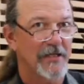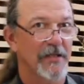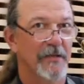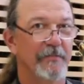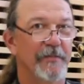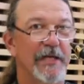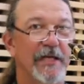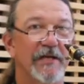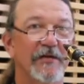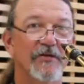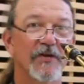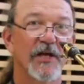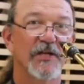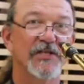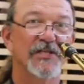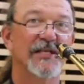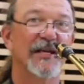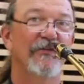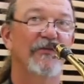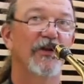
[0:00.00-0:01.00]
to the B. A
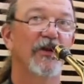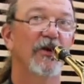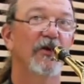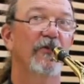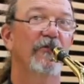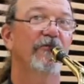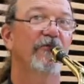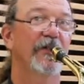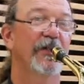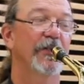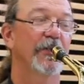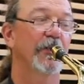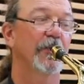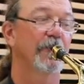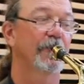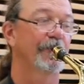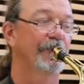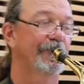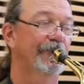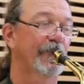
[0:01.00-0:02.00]
7-note
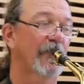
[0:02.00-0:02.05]
figure.